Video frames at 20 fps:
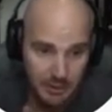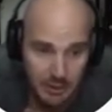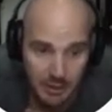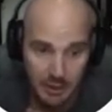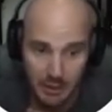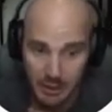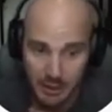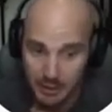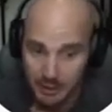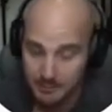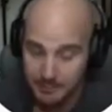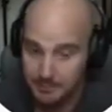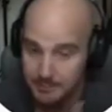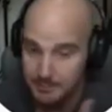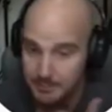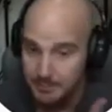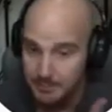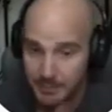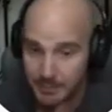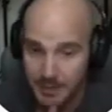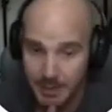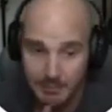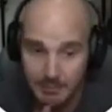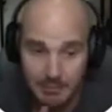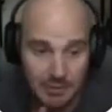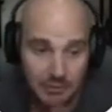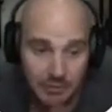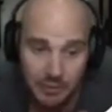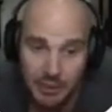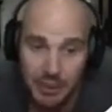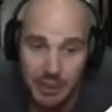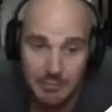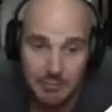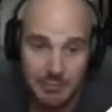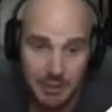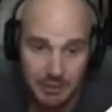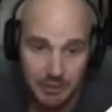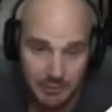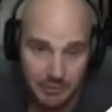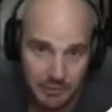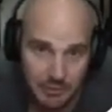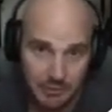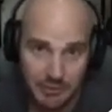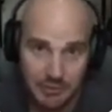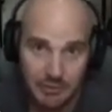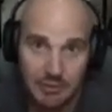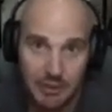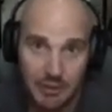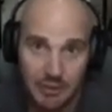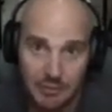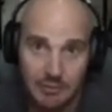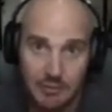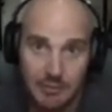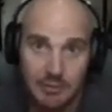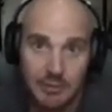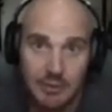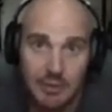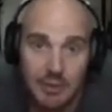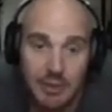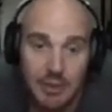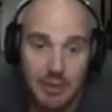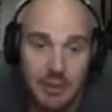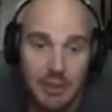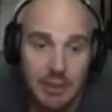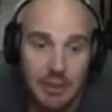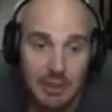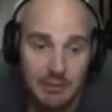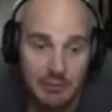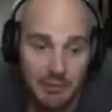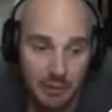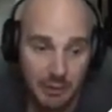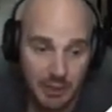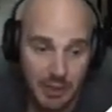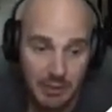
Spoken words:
that means our campaigns are successful. If our